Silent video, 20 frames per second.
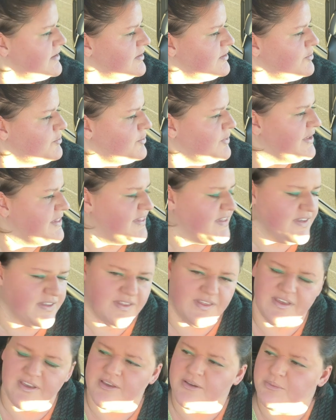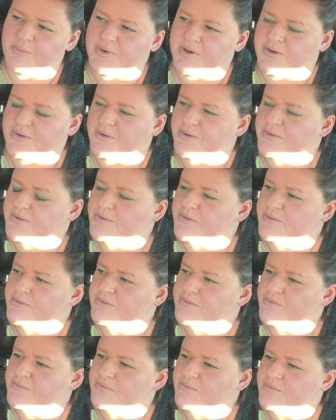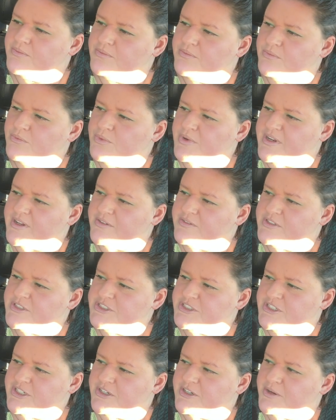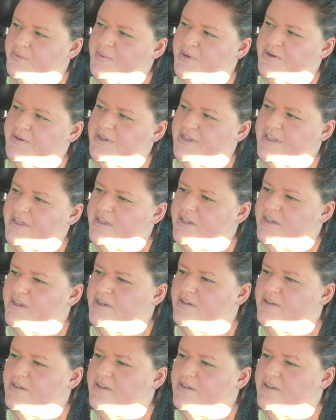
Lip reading: what they think about what I've shared about it.